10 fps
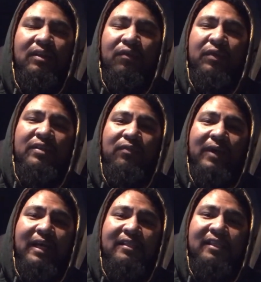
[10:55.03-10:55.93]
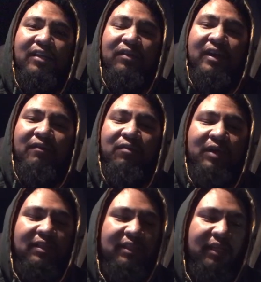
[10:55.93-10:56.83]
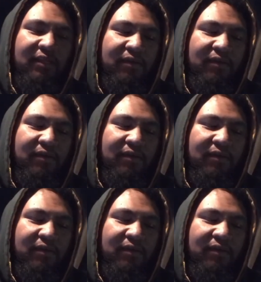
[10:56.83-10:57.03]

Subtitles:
The reason why I say you never want to take